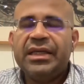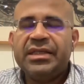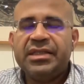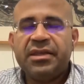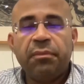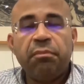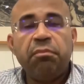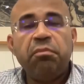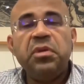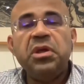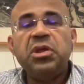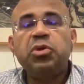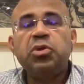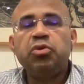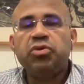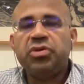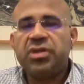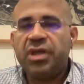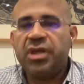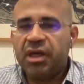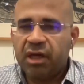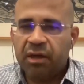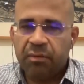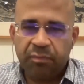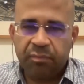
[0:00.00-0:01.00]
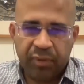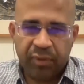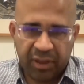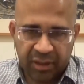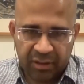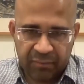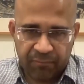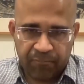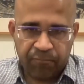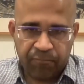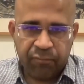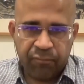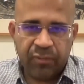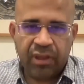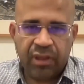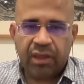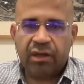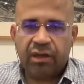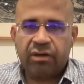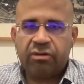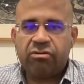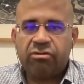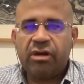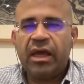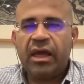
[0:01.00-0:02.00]
is a B2C company.
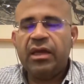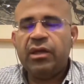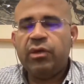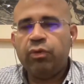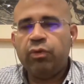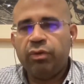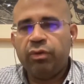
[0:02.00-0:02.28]
They are trying